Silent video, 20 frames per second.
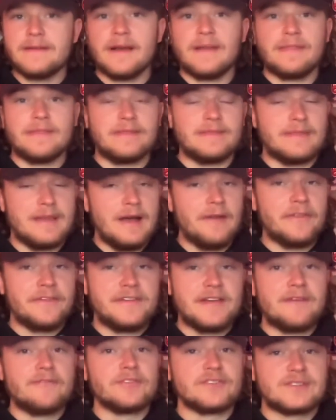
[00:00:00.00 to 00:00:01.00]
And now the
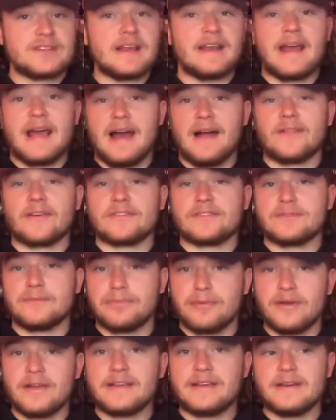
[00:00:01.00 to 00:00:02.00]
Devils get Alex
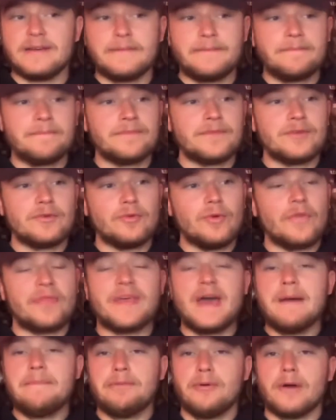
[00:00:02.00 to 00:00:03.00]
DeBrincat, who at
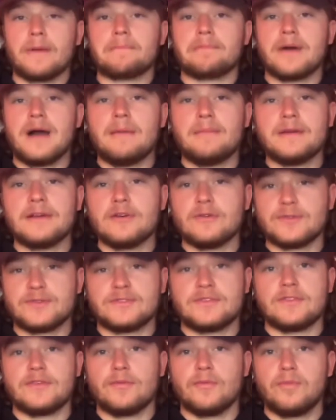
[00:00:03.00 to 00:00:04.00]
that point probably goes
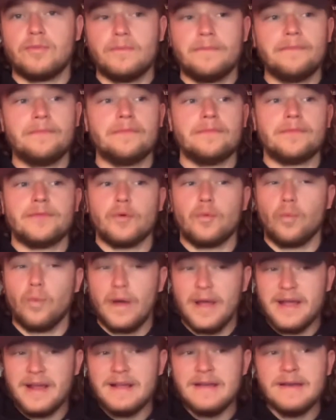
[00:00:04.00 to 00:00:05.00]
to the
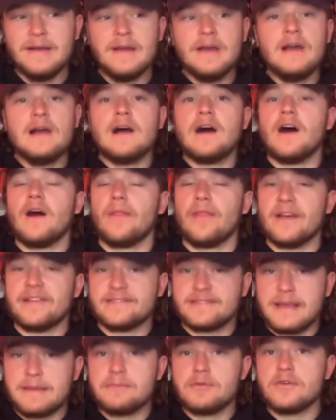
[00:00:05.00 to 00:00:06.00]
wing,
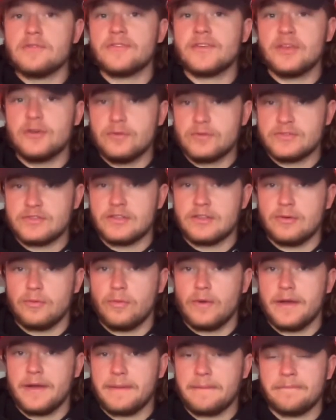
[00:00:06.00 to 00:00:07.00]
unless they move Hughes to the
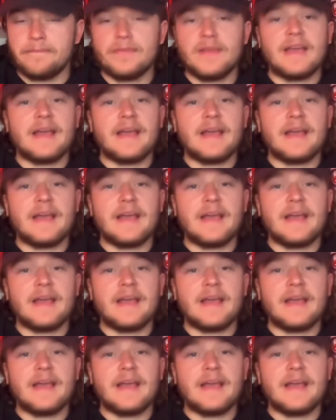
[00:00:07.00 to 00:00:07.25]
wing.